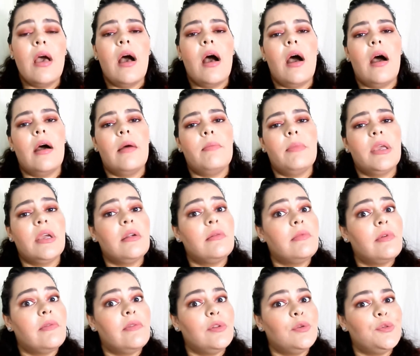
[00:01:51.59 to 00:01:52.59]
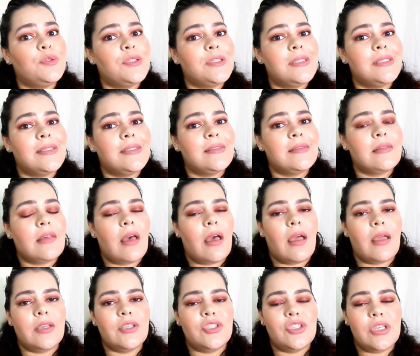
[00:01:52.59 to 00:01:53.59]
on Makeup Revolution's
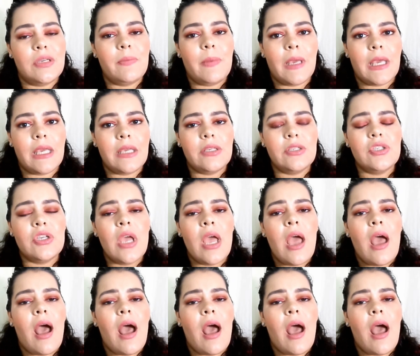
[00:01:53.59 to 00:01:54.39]
IG page,